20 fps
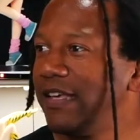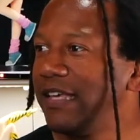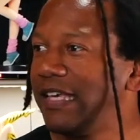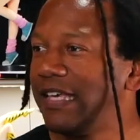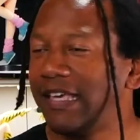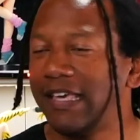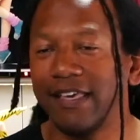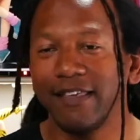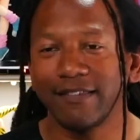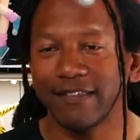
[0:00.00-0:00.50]

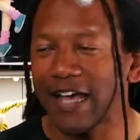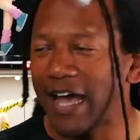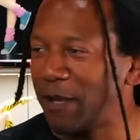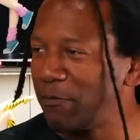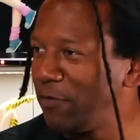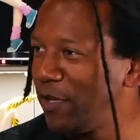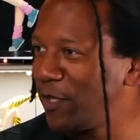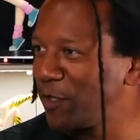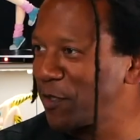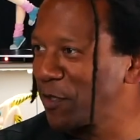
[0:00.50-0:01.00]
He's got
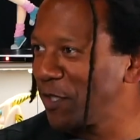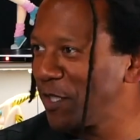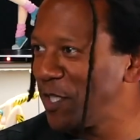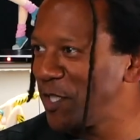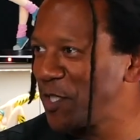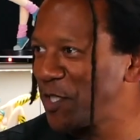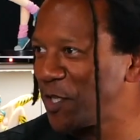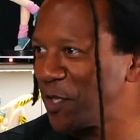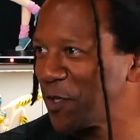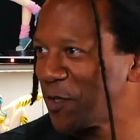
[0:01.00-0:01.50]
mental
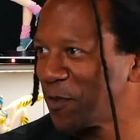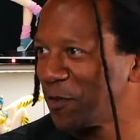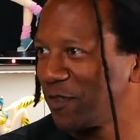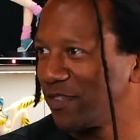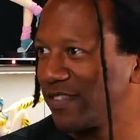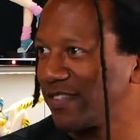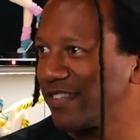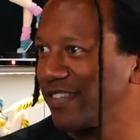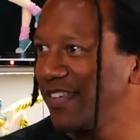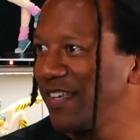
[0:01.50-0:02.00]

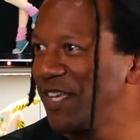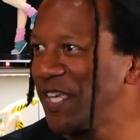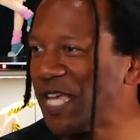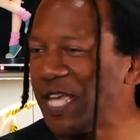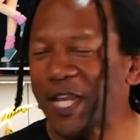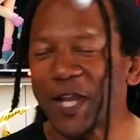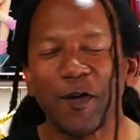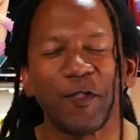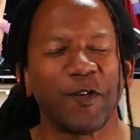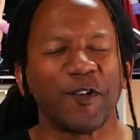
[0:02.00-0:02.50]
issues.
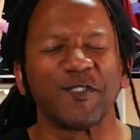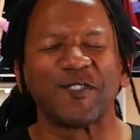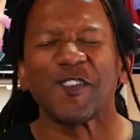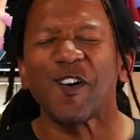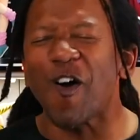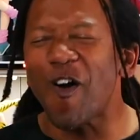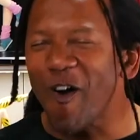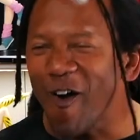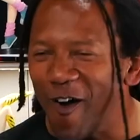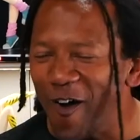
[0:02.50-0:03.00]
There's
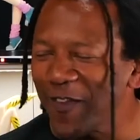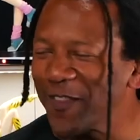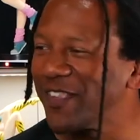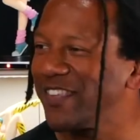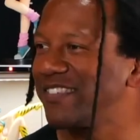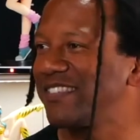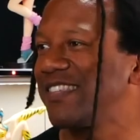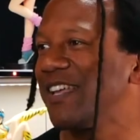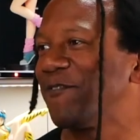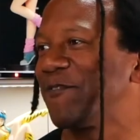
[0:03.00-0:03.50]
all
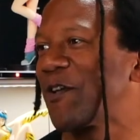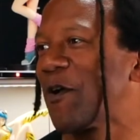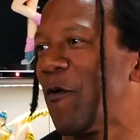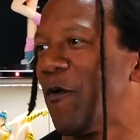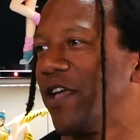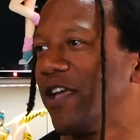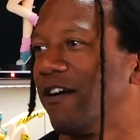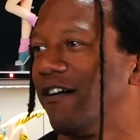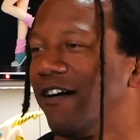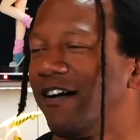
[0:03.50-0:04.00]
this stuff
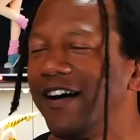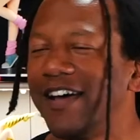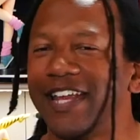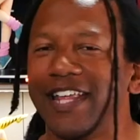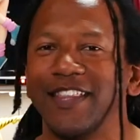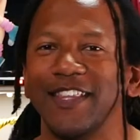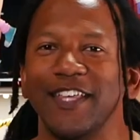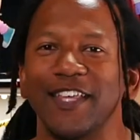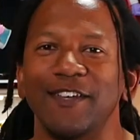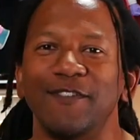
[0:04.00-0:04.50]
going on.
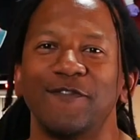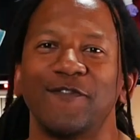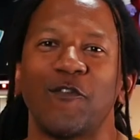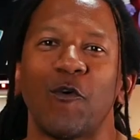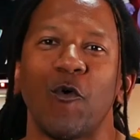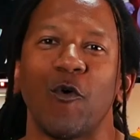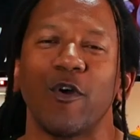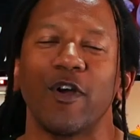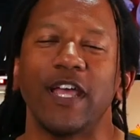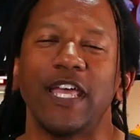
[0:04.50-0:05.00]
And then
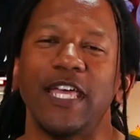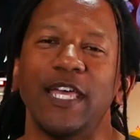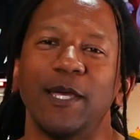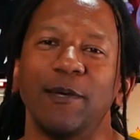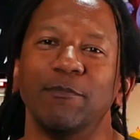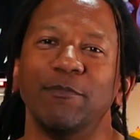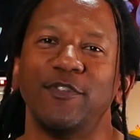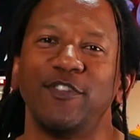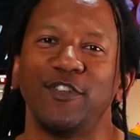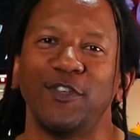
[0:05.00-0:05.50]
for
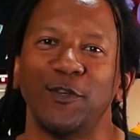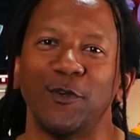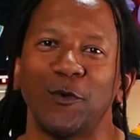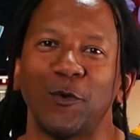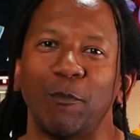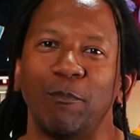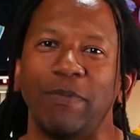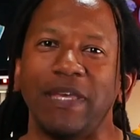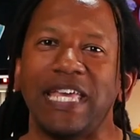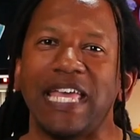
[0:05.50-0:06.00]
him
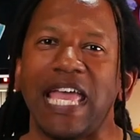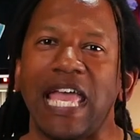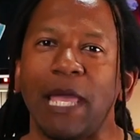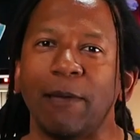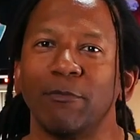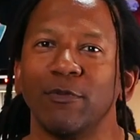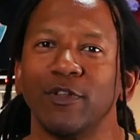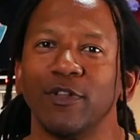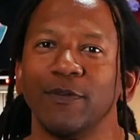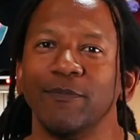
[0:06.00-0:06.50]
to be
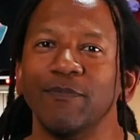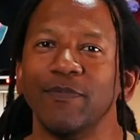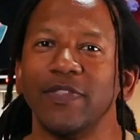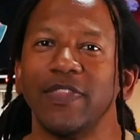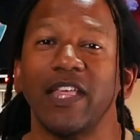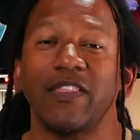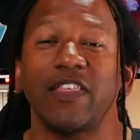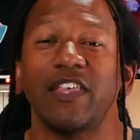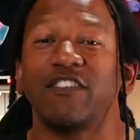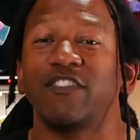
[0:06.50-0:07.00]
able,
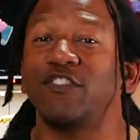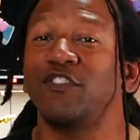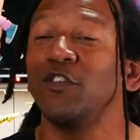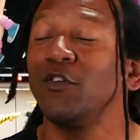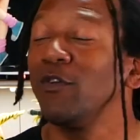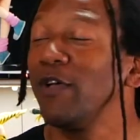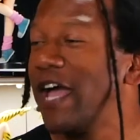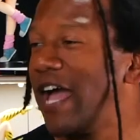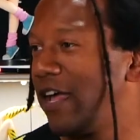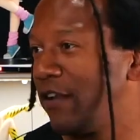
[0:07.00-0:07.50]
that they
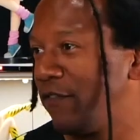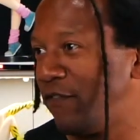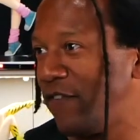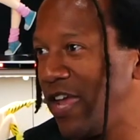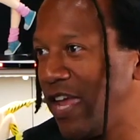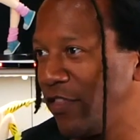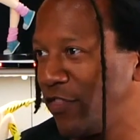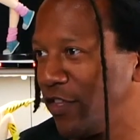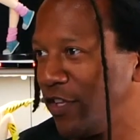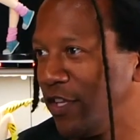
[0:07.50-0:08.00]
still had
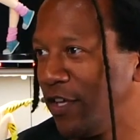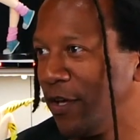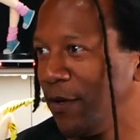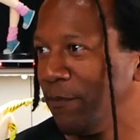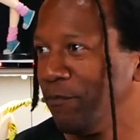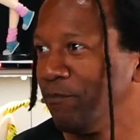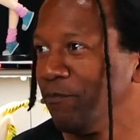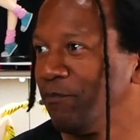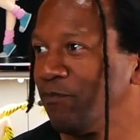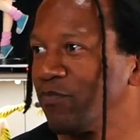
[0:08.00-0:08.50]
faith in
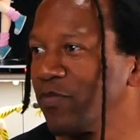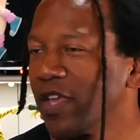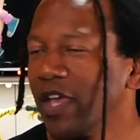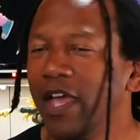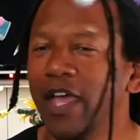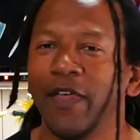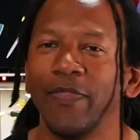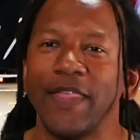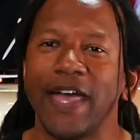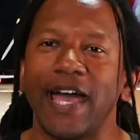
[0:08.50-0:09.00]
him
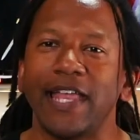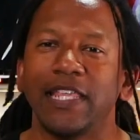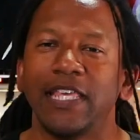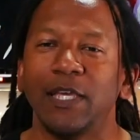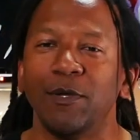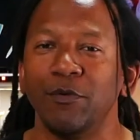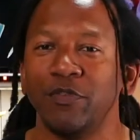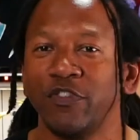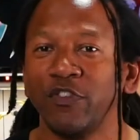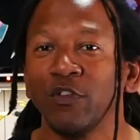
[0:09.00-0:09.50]
and that
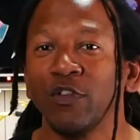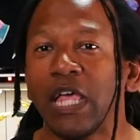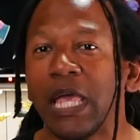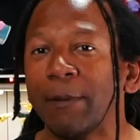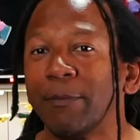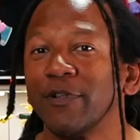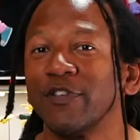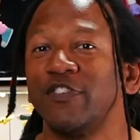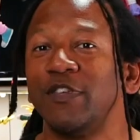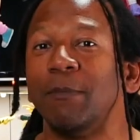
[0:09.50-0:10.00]
he was still
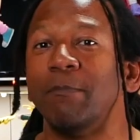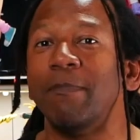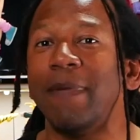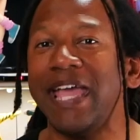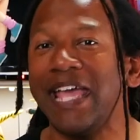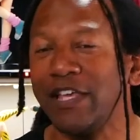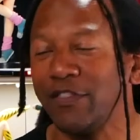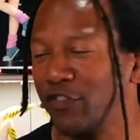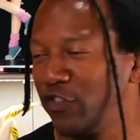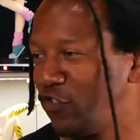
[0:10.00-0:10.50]
able to
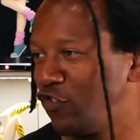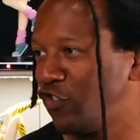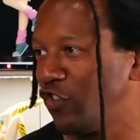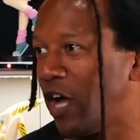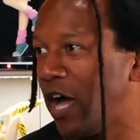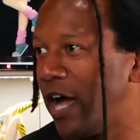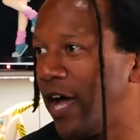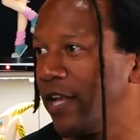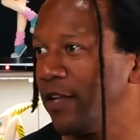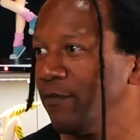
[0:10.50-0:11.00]
make the
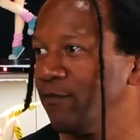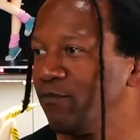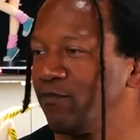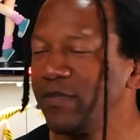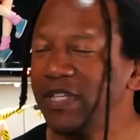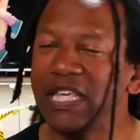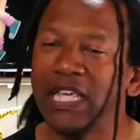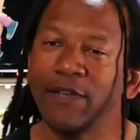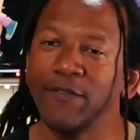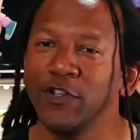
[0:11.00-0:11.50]
shot,
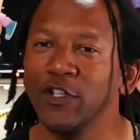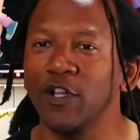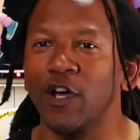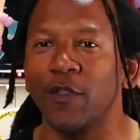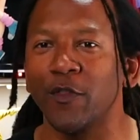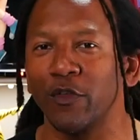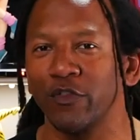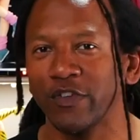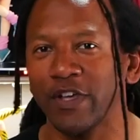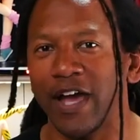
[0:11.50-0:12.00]
even in all
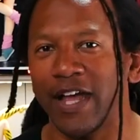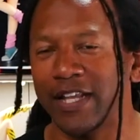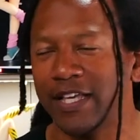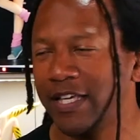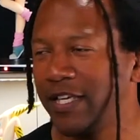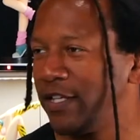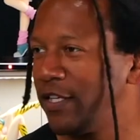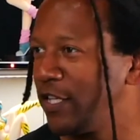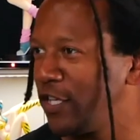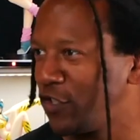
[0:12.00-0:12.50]
those kind of
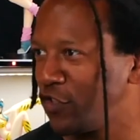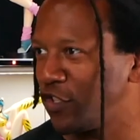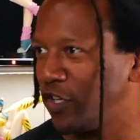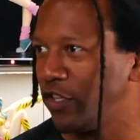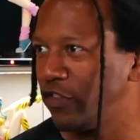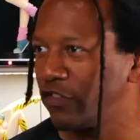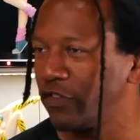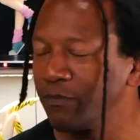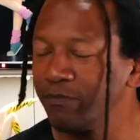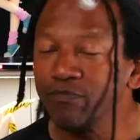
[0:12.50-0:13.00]

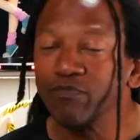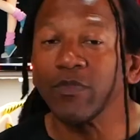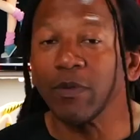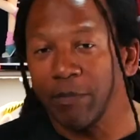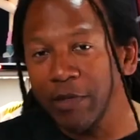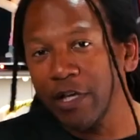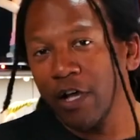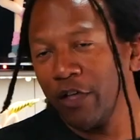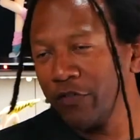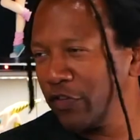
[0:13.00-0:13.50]
conditions,
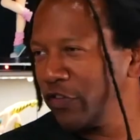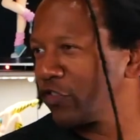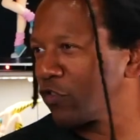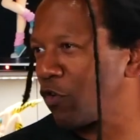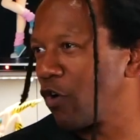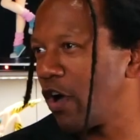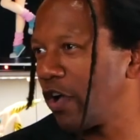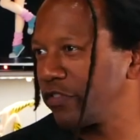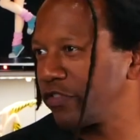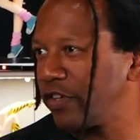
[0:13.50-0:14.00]
because he's
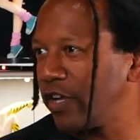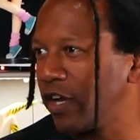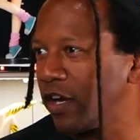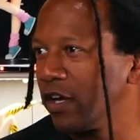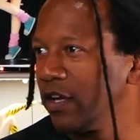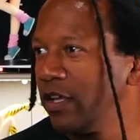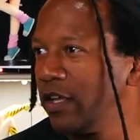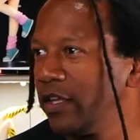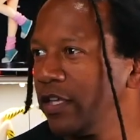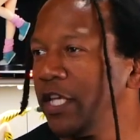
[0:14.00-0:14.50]

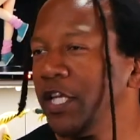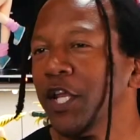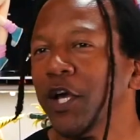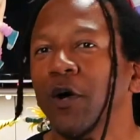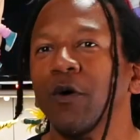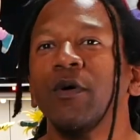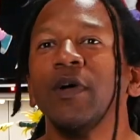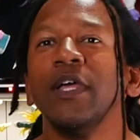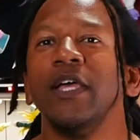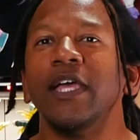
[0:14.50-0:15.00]
Crosshair,
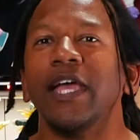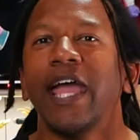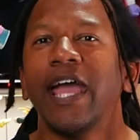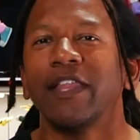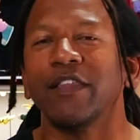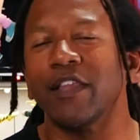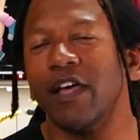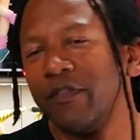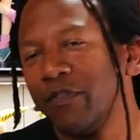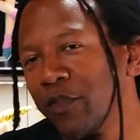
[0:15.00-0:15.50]

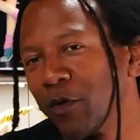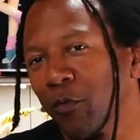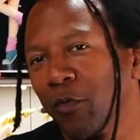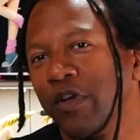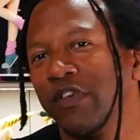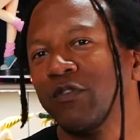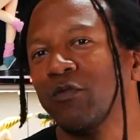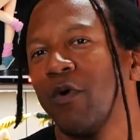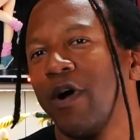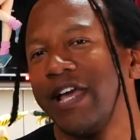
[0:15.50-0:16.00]
and the
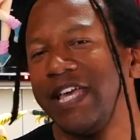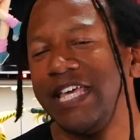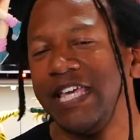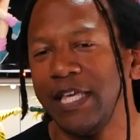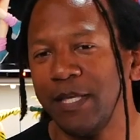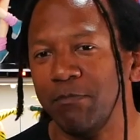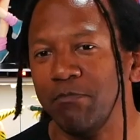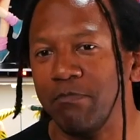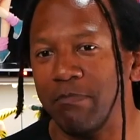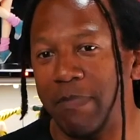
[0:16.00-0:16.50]
reason why
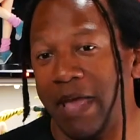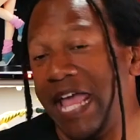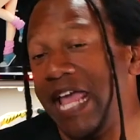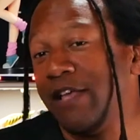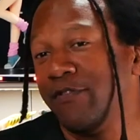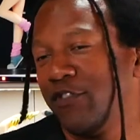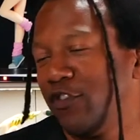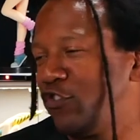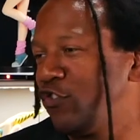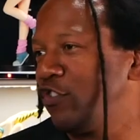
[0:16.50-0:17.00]
he
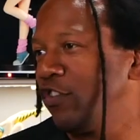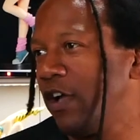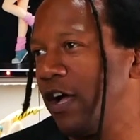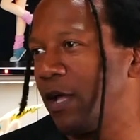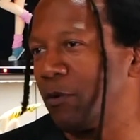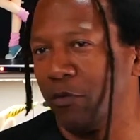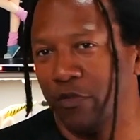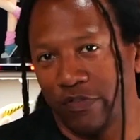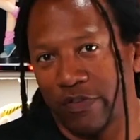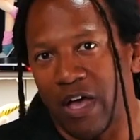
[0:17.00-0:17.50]
made the
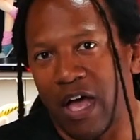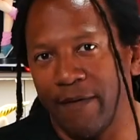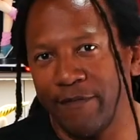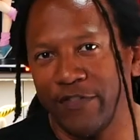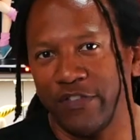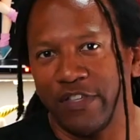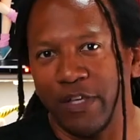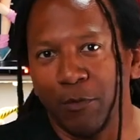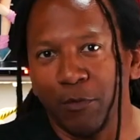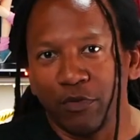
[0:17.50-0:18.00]
shot was
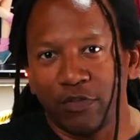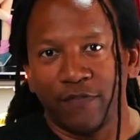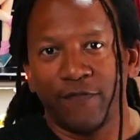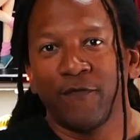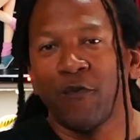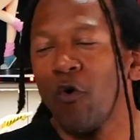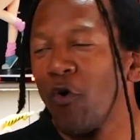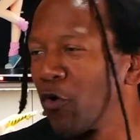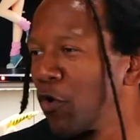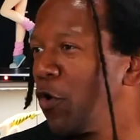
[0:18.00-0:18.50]
obviously it was
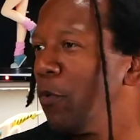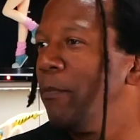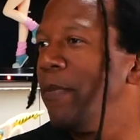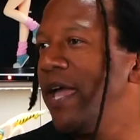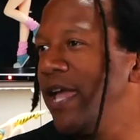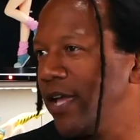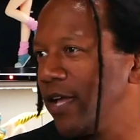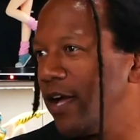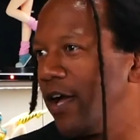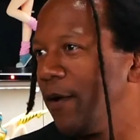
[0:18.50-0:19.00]
for
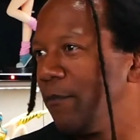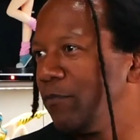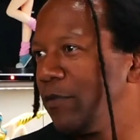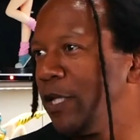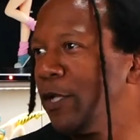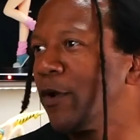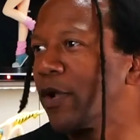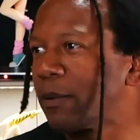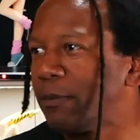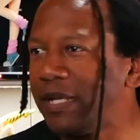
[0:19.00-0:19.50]
Omega.
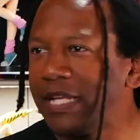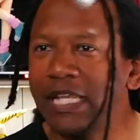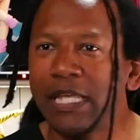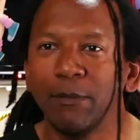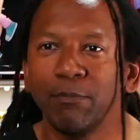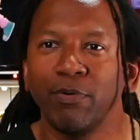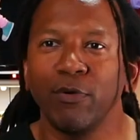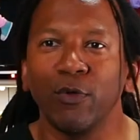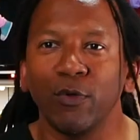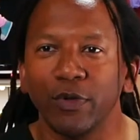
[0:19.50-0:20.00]
You know what I mean? He
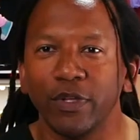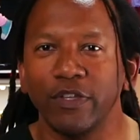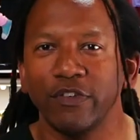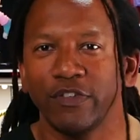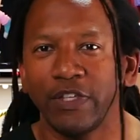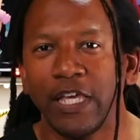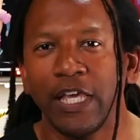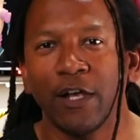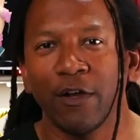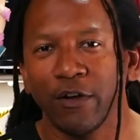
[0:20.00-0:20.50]
pulled his
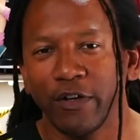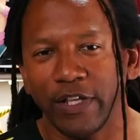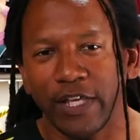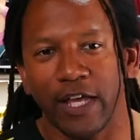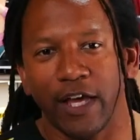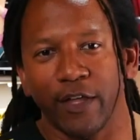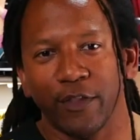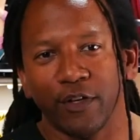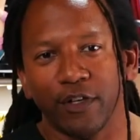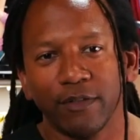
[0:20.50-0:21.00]
gear
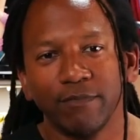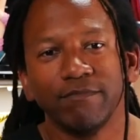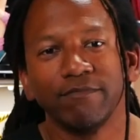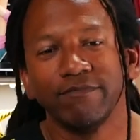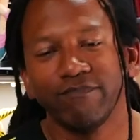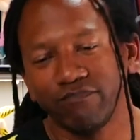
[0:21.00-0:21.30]
together.